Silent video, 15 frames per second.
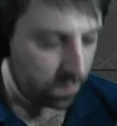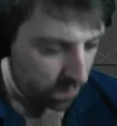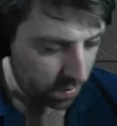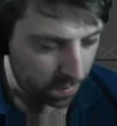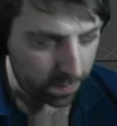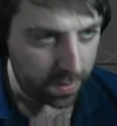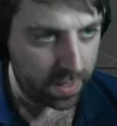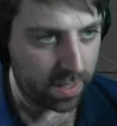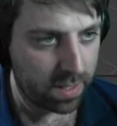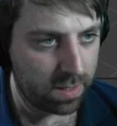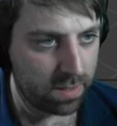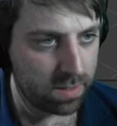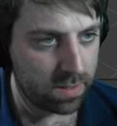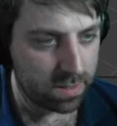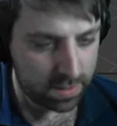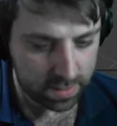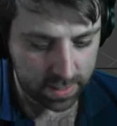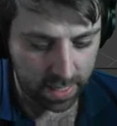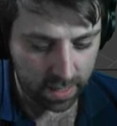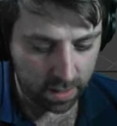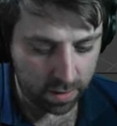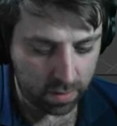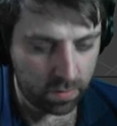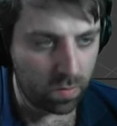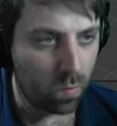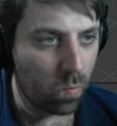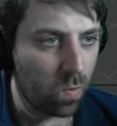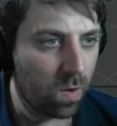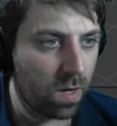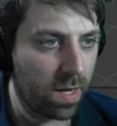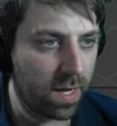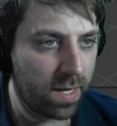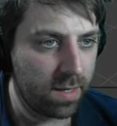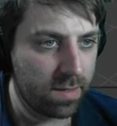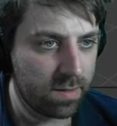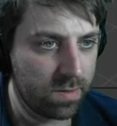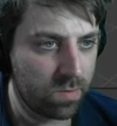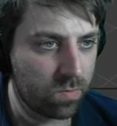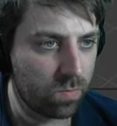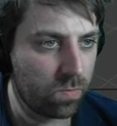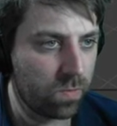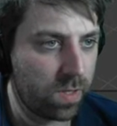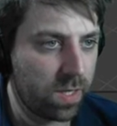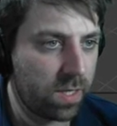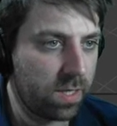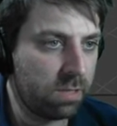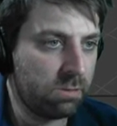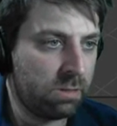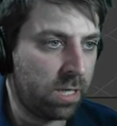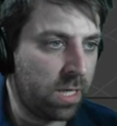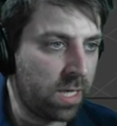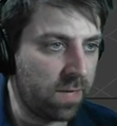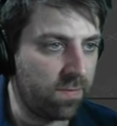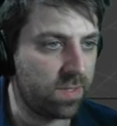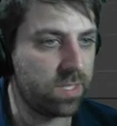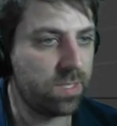Probably scale it on the Y to really give it